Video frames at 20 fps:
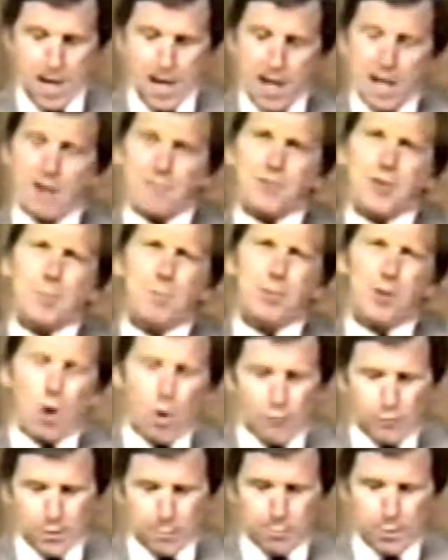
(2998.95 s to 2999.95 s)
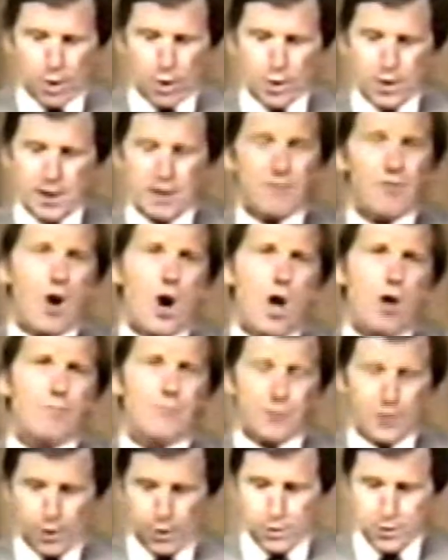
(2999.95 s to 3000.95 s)
If the plover bird evolved
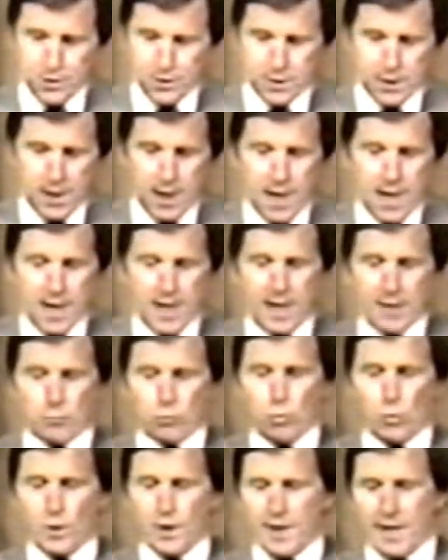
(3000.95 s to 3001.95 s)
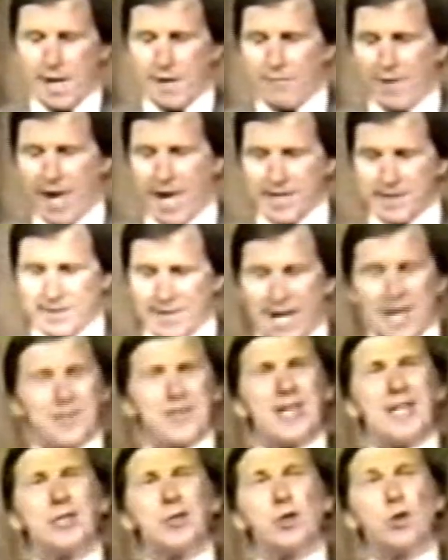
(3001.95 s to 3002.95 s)
first, it would have had
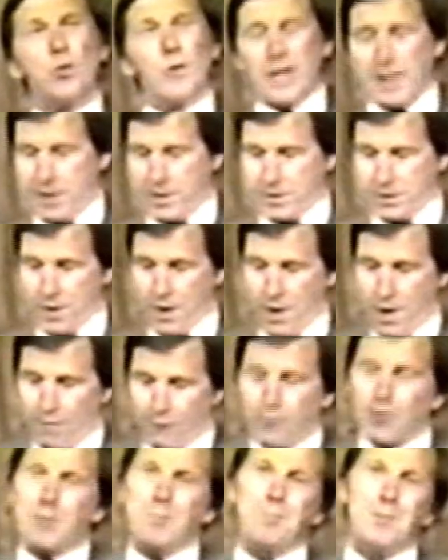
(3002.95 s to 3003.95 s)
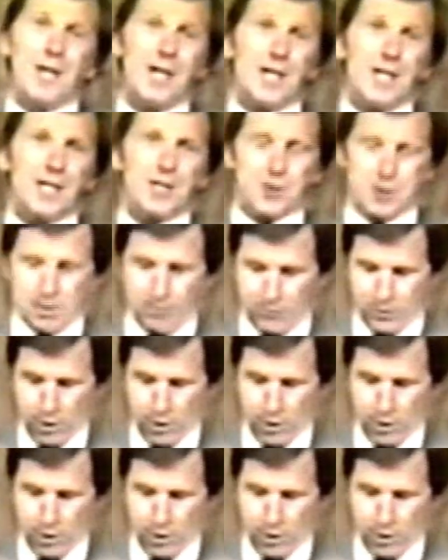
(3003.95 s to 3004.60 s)
nothing to eat for millions of